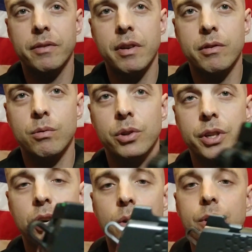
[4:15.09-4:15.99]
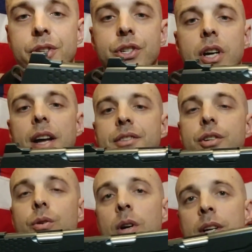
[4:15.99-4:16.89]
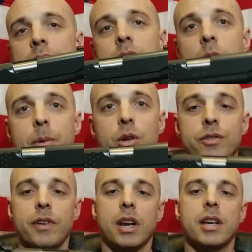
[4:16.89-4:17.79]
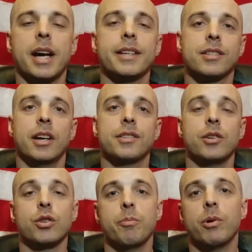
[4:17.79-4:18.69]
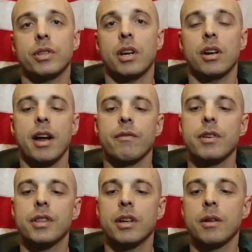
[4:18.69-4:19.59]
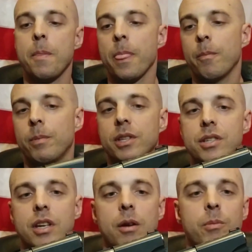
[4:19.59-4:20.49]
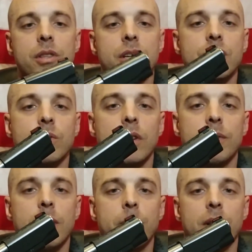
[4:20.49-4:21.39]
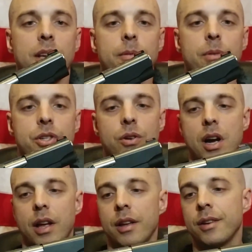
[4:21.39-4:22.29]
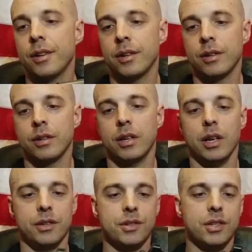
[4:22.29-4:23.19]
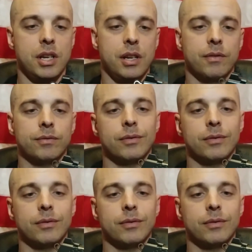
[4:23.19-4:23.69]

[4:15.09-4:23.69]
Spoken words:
I've ever really owned and shot too. I'm a huge fan of night sights. I usually put that on everything, but this came with these, so I'm going to give them a try and see.